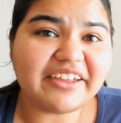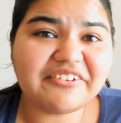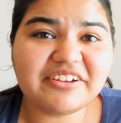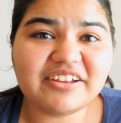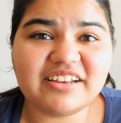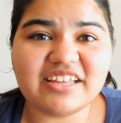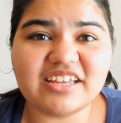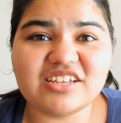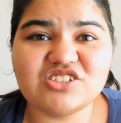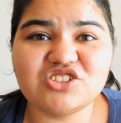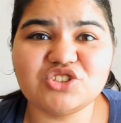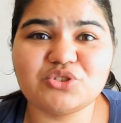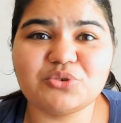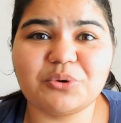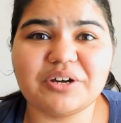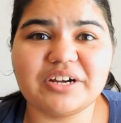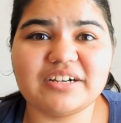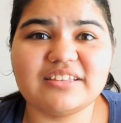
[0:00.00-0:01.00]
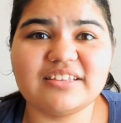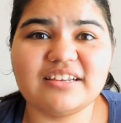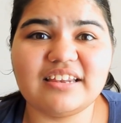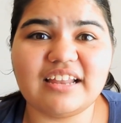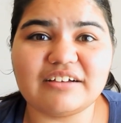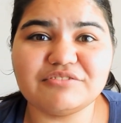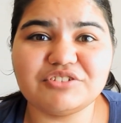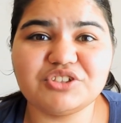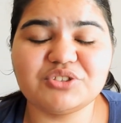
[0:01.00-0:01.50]
I really enjoyed the
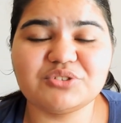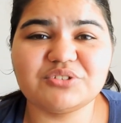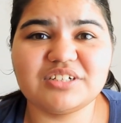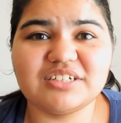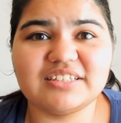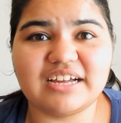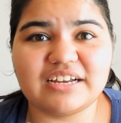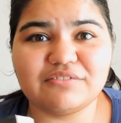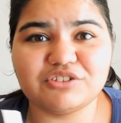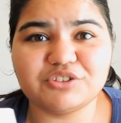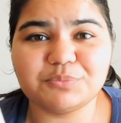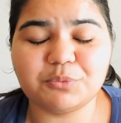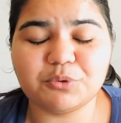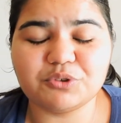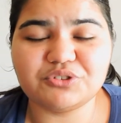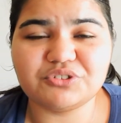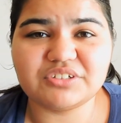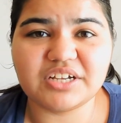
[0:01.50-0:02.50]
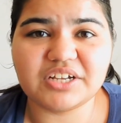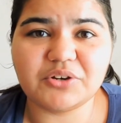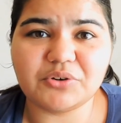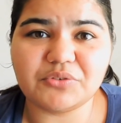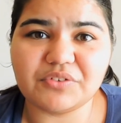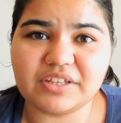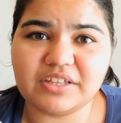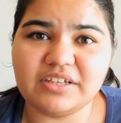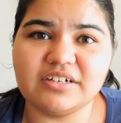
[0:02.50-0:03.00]
love story that was portrayed
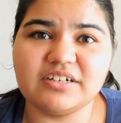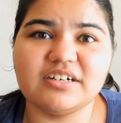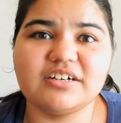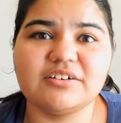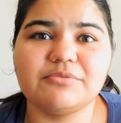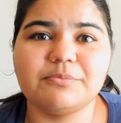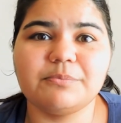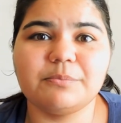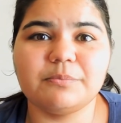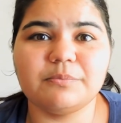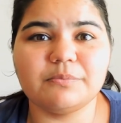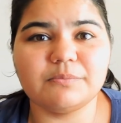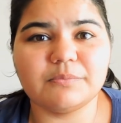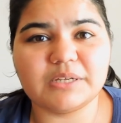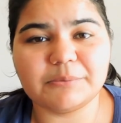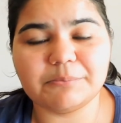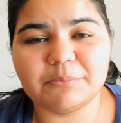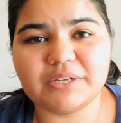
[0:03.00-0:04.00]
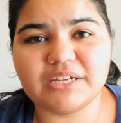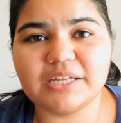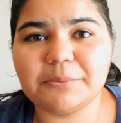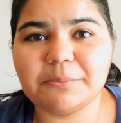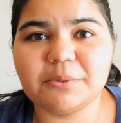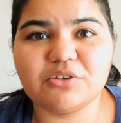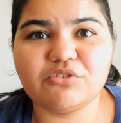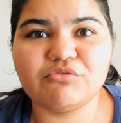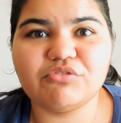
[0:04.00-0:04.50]
over here
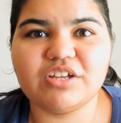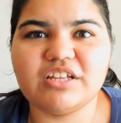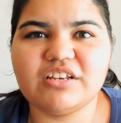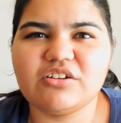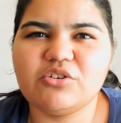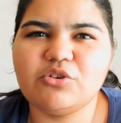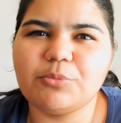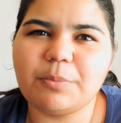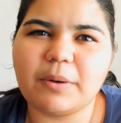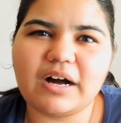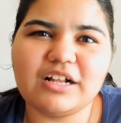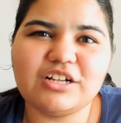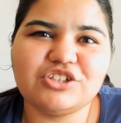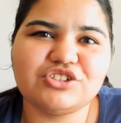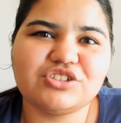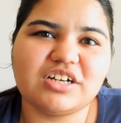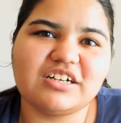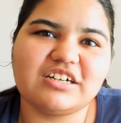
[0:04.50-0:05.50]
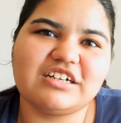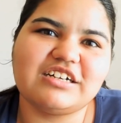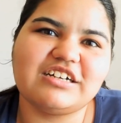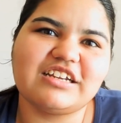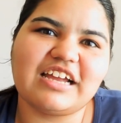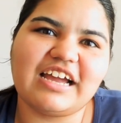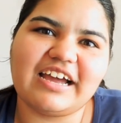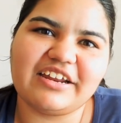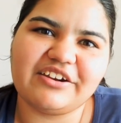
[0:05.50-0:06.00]
in between Gopal
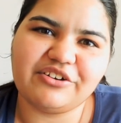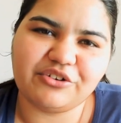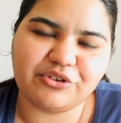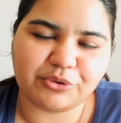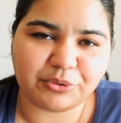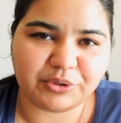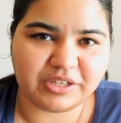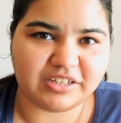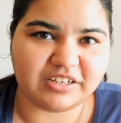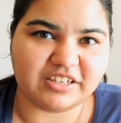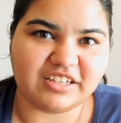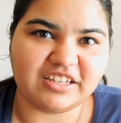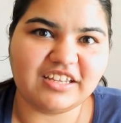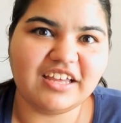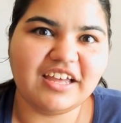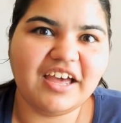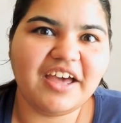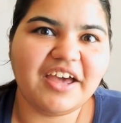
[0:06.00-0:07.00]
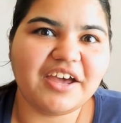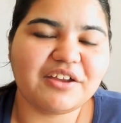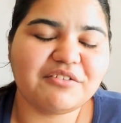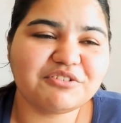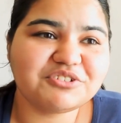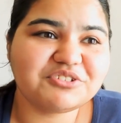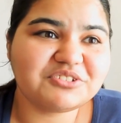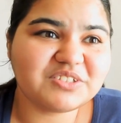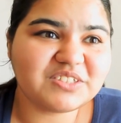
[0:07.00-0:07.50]
Shankar and Rohini. It
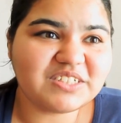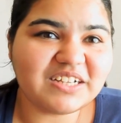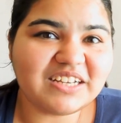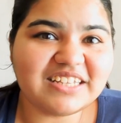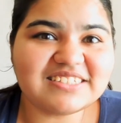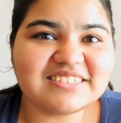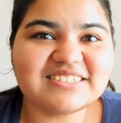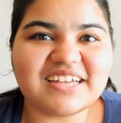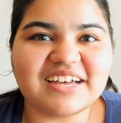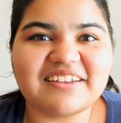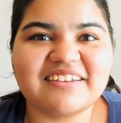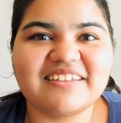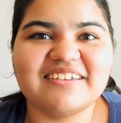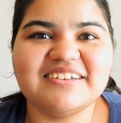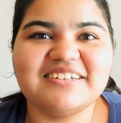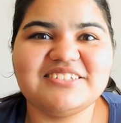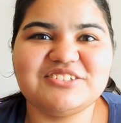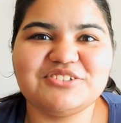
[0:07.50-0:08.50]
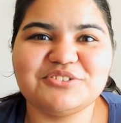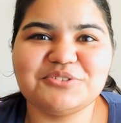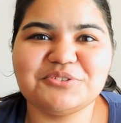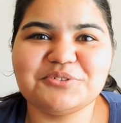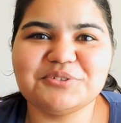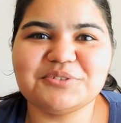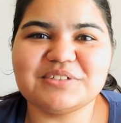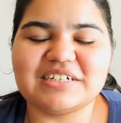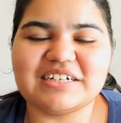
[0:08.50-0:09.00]
was really surreal
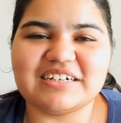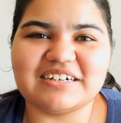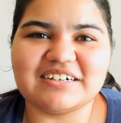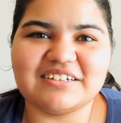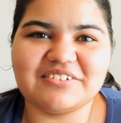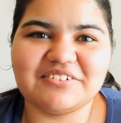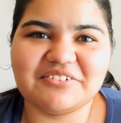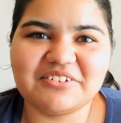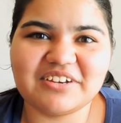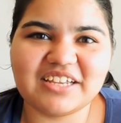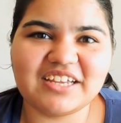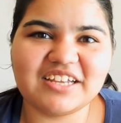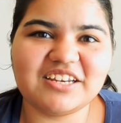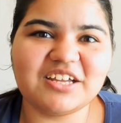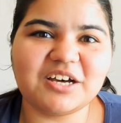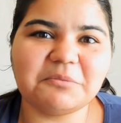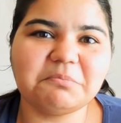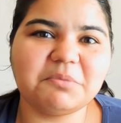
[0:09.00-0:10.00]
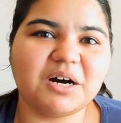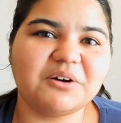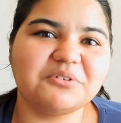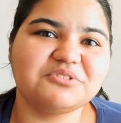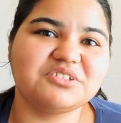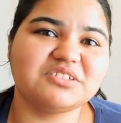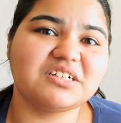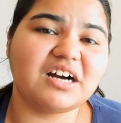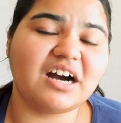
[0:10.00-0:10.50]
to read
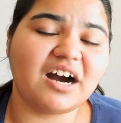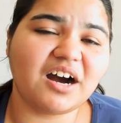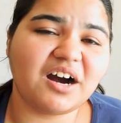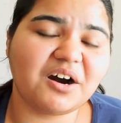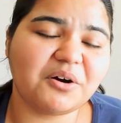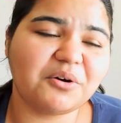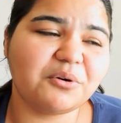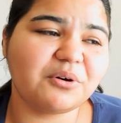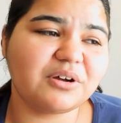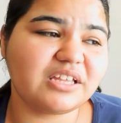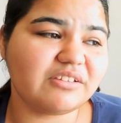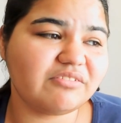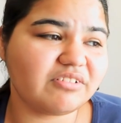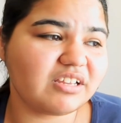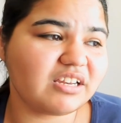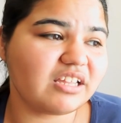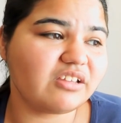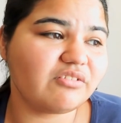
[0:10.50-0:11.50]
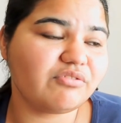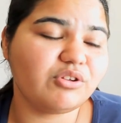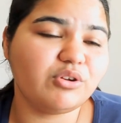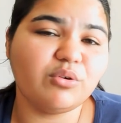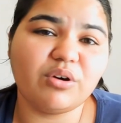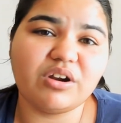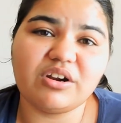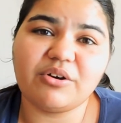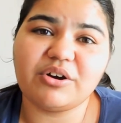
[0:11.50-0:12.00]
about how, even if
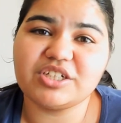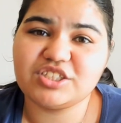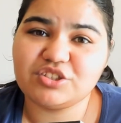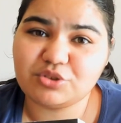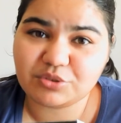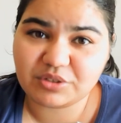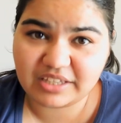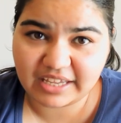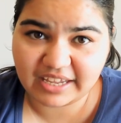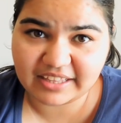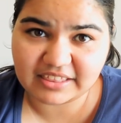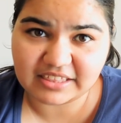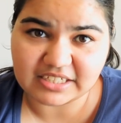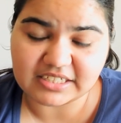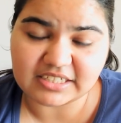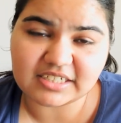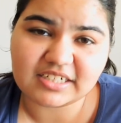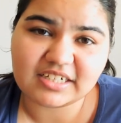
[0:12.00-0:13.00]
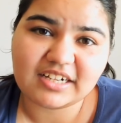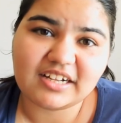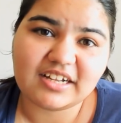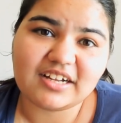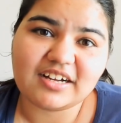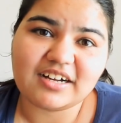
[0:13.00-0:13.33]
you are not together,